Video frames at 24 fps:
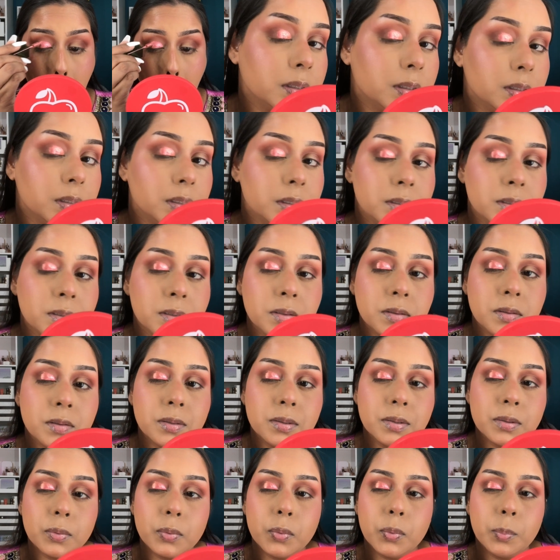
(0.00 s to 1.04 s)
This is
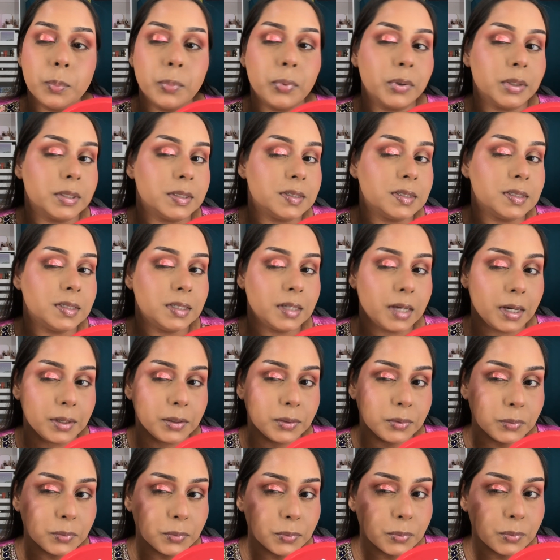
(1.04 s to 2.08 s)
so pretty. I
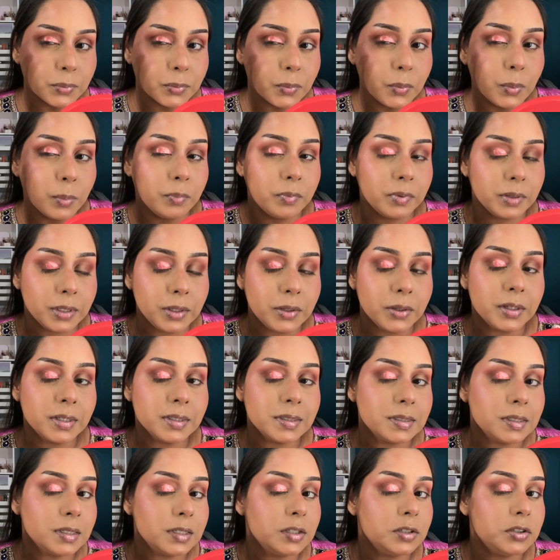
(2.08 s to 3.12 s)
don't know, hopefully you
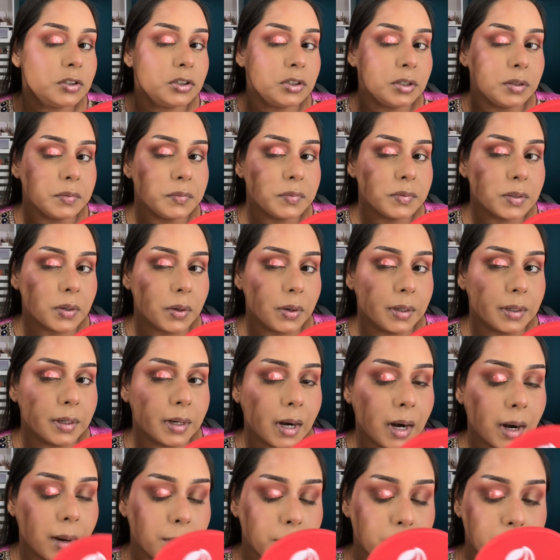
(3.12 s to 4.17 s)
can see the shift on
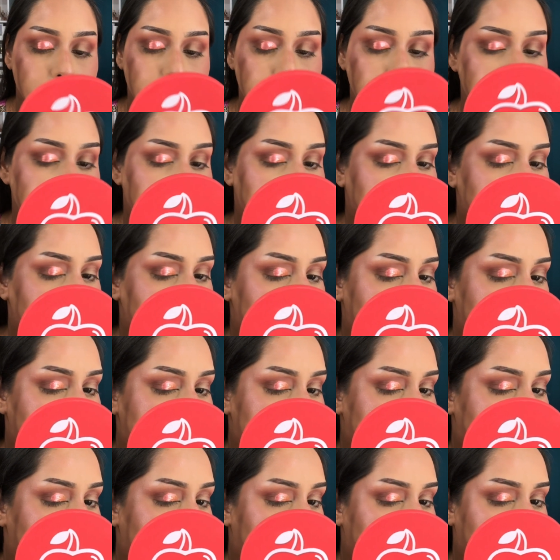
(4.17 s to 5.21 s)
camera, but it's
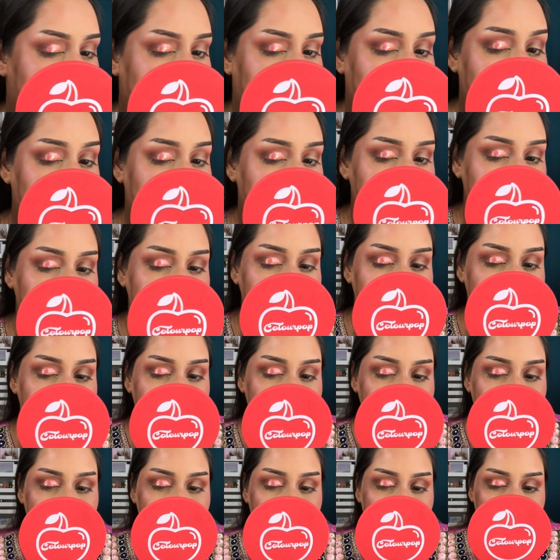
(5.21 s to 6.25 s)
shifting like pink
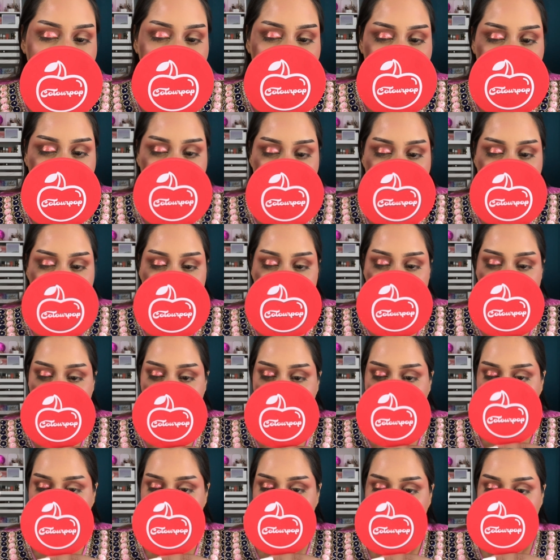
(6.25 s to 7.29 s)
and
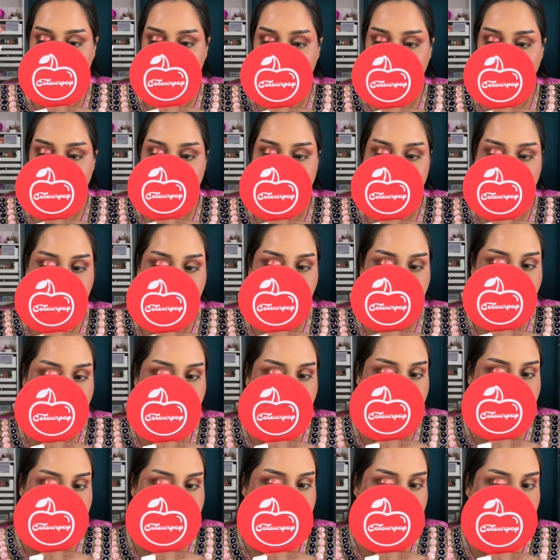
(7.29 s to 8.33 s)
gold.
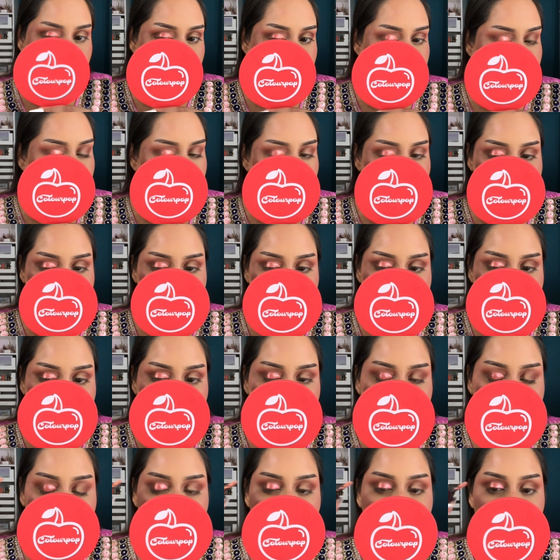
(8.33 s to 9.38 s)
Oh, it's so
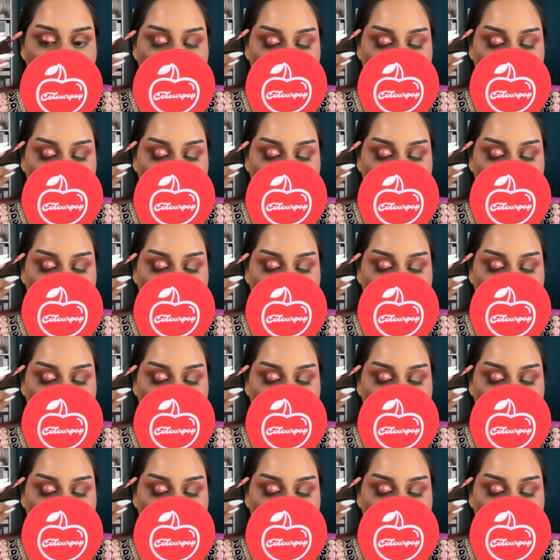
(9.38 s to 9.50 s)
pretty.